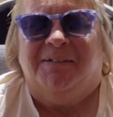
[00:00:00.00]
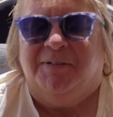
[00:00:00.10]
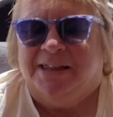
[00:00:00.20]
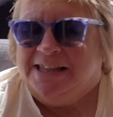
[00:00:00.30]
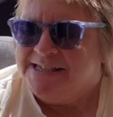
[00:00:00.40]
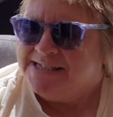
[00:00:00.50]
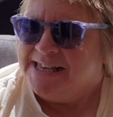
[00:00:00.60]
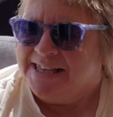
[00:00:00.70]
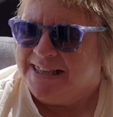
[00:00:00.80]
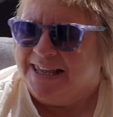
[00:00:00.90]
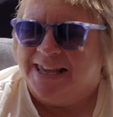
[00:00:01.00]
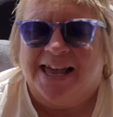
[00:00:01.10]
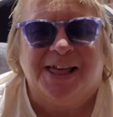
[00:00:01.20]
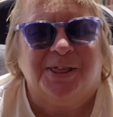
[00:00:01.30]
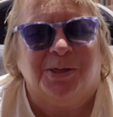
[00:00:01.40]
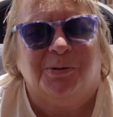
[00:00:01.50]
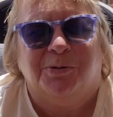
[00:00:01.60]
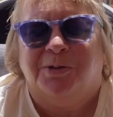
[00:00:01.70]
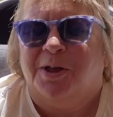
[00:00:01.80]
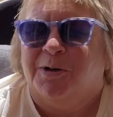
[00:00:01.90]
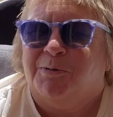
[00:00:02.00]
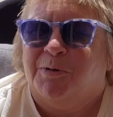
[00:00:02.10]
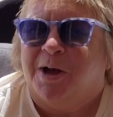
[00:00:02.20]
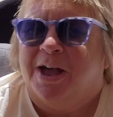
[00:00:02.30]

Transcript: When I sat here, I thought, oh,